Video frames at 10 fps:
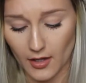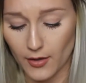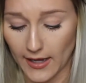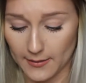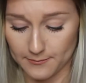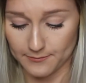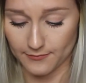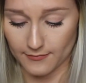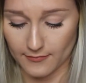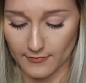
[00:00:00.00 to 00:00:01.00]
Okay,
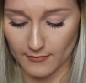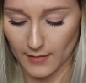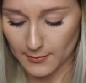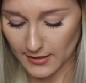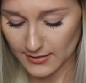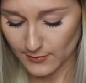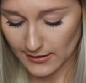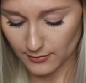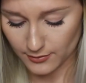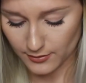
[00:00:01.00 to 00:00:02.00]
maybe that's why
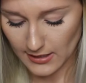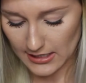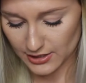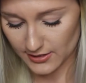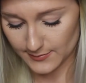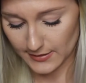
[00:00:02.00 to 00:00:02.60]
I don't do lashes,